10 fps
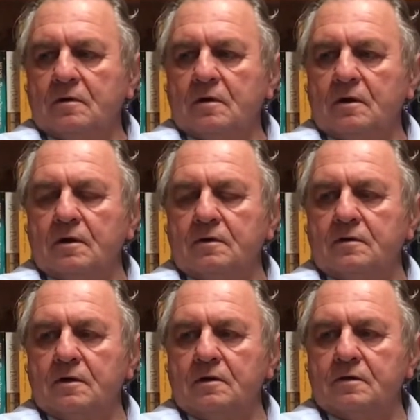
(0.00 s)
And
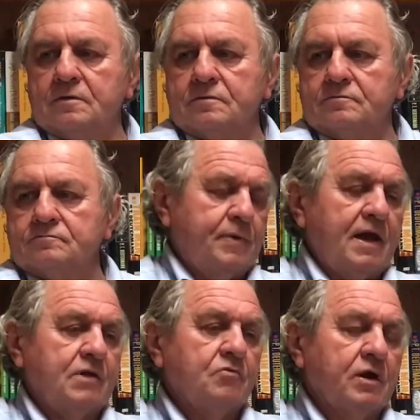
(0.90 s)

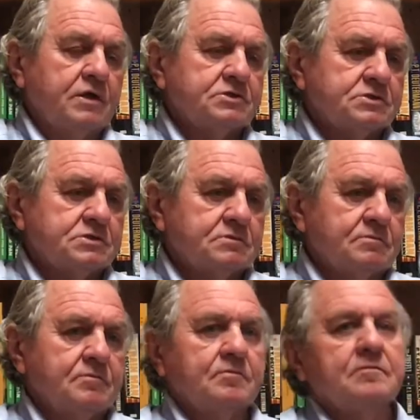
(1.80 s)
Patty Rice
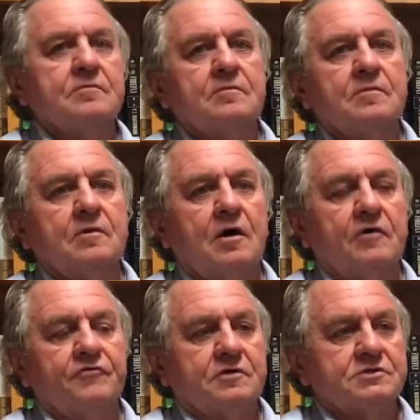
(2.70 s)

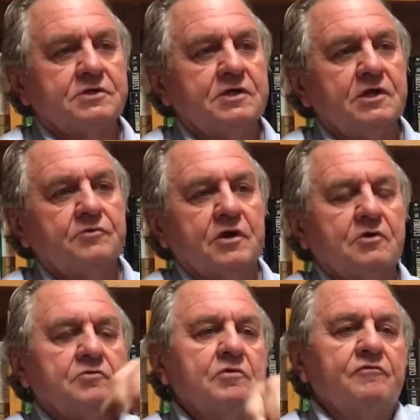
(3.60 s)
offered us a deal we
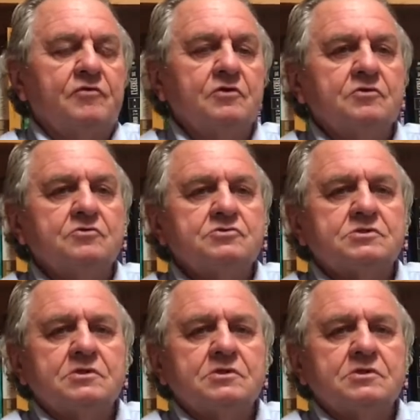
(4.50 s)
couldn't refuse.